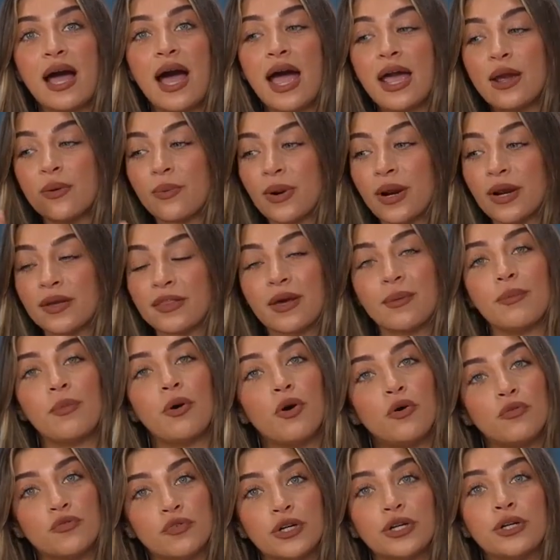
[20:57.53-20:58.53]
I wear them
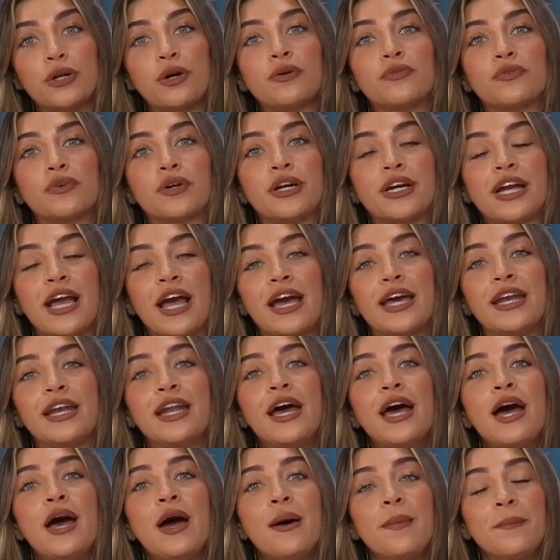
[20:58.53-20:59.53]
over and over again,
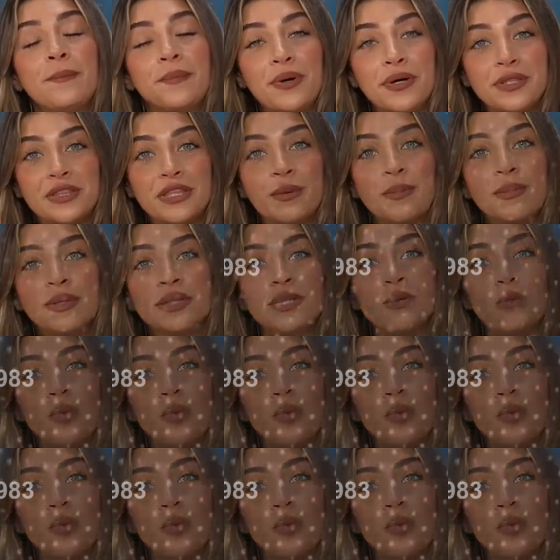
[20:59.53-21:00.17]
put them in the